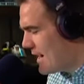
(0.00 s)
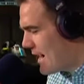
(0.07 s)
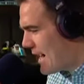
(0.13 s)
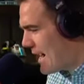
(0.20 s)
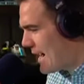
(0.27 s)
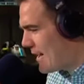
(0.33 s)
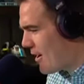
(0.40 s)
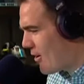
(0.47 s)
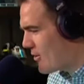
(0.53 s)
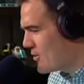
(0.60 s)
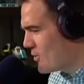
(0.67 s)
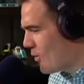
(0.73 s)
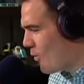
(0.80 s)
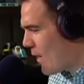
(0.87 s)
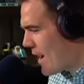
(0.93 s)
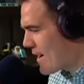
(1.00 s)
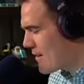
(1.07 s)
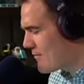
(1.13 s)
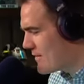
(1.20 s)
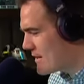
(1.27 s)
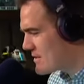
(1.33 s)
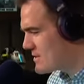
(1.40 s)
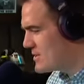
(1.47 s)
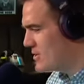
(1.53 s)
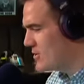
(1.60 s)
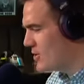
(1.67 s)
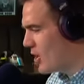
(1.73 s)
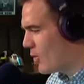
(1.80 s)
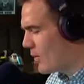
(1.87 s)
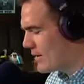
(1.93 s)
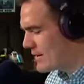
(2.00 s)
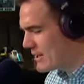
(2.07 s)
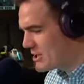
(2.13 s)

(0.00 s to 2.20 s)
Uh, are you aware of this? Do you know what the